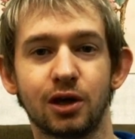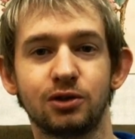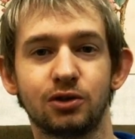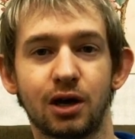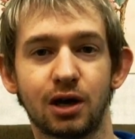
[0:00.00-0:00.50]
and
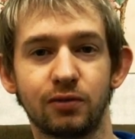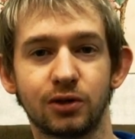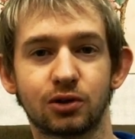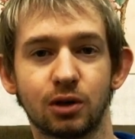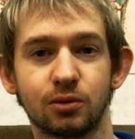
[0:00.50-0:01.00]
you're now having
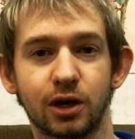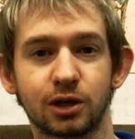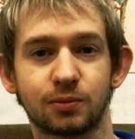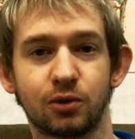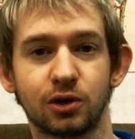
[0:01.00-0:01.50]
trouble
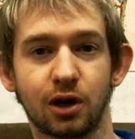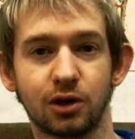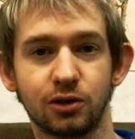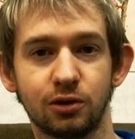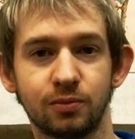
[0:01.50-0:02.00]
exporting
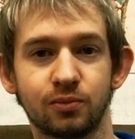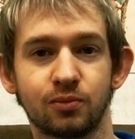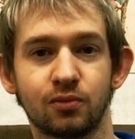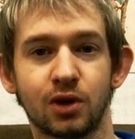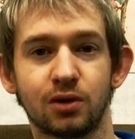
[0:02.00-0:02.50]
audio,
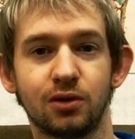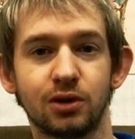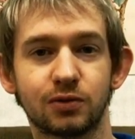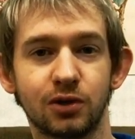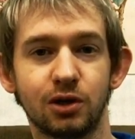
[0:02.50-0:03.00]
then
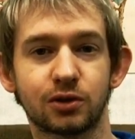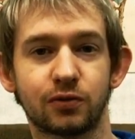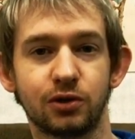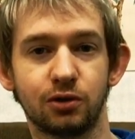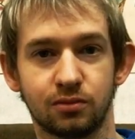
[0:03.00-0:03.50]
this video is
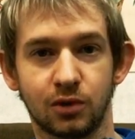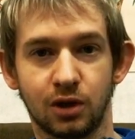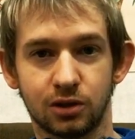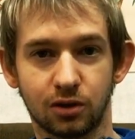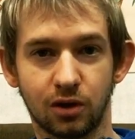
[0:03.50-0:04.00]
for you.
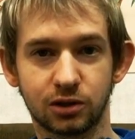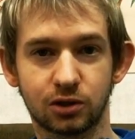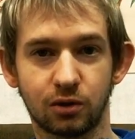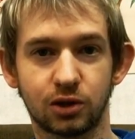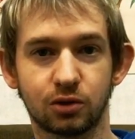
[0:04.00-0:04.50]
So, long
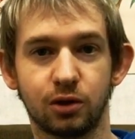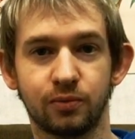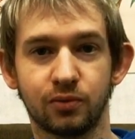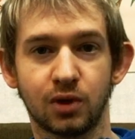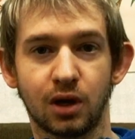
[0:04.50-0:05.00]
story
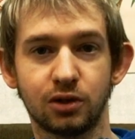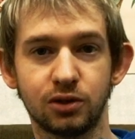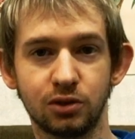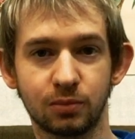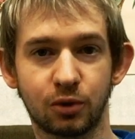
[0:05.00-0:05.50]
short, I was
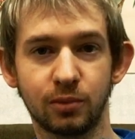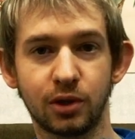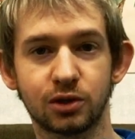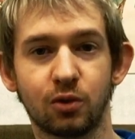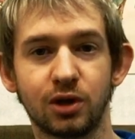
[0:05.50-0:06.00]
using
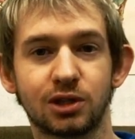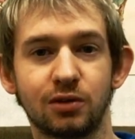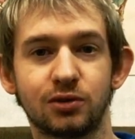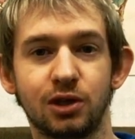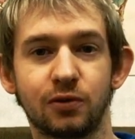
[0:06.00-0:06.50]
Premiere
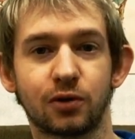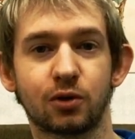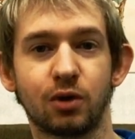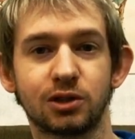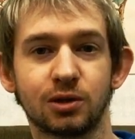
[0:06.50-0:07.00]
2017 for
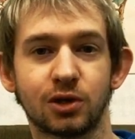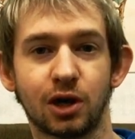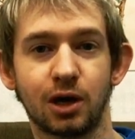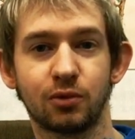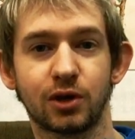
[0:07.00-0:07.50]
quite some
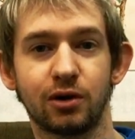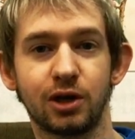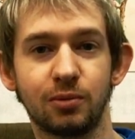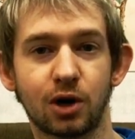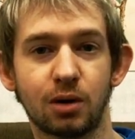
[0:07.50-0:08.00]
time without
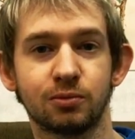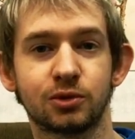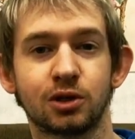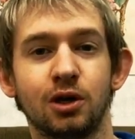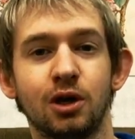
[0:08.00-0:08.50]
any
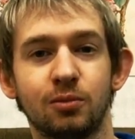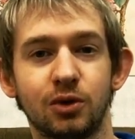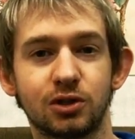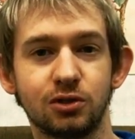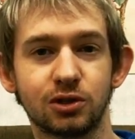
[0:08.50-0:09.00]
problems, but
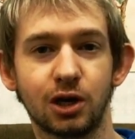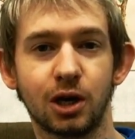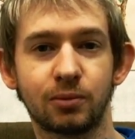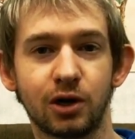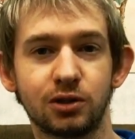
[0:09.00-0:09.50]
as soon as I
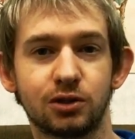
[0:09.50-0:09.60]
upgraded to